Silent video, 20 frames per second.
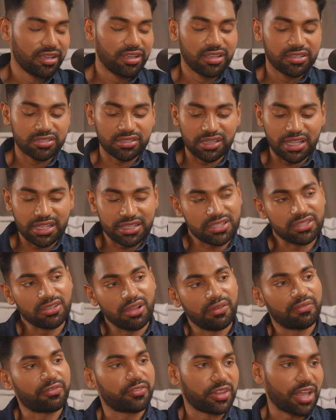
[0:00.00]
So let's
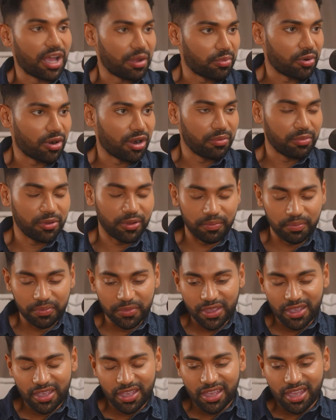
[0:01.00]
solve for that problem.
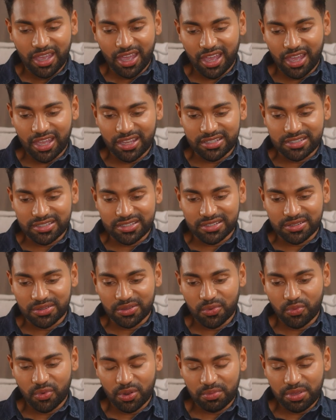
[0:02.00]
And
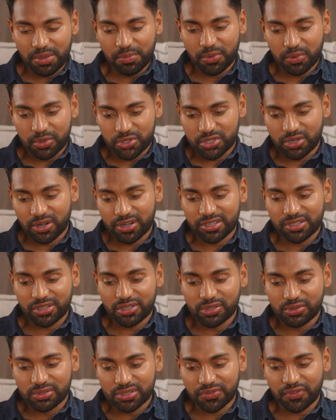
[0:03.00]
when people were starting to
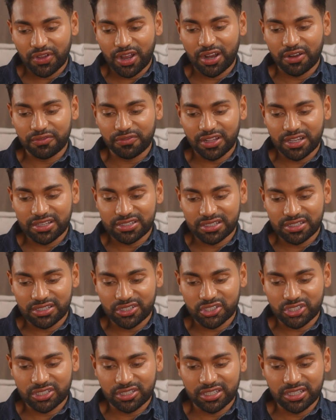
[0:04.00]
use Fireflies
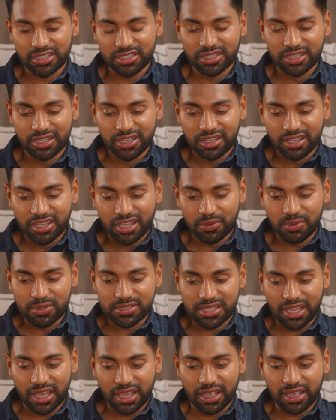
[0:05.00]
initially, it was
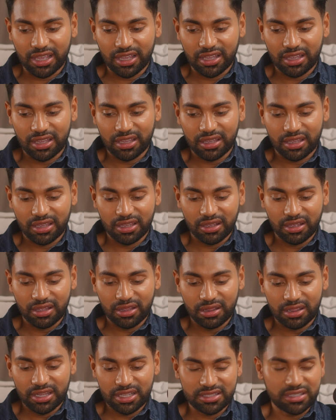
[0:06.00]
like,
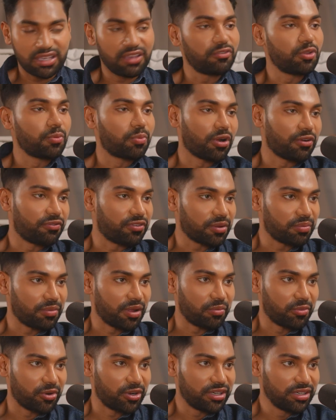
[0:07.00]
let's give you perfect
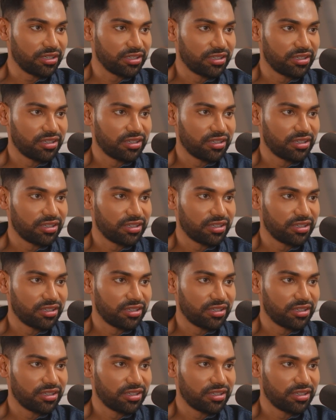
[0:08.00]
memory.